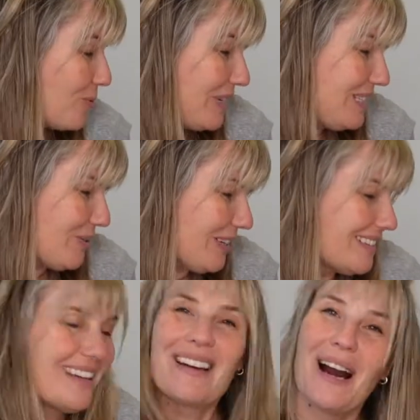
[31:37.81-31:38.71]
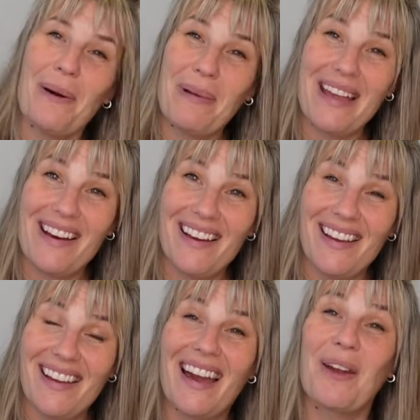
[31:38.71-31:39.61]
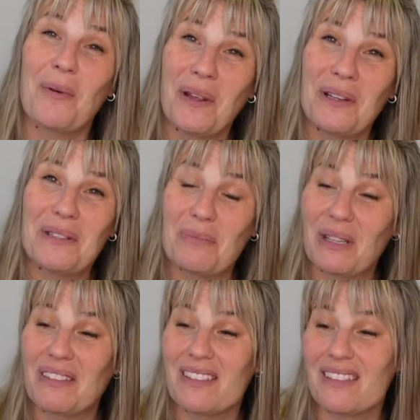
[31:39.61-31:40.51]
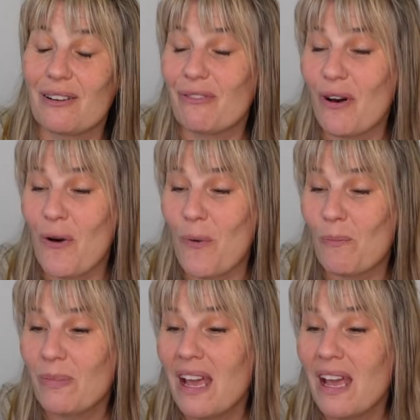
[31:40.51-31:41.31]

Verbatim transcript: we do it. It caught my eye. I wanted to bring this stuff home.